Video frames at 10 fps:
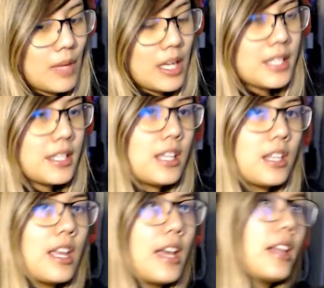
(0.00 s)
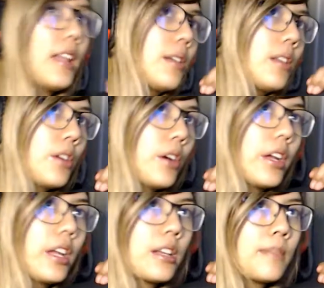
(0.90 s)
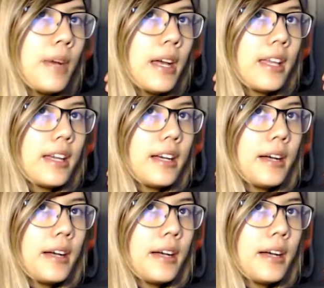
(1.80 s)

I guess like yeah, like during my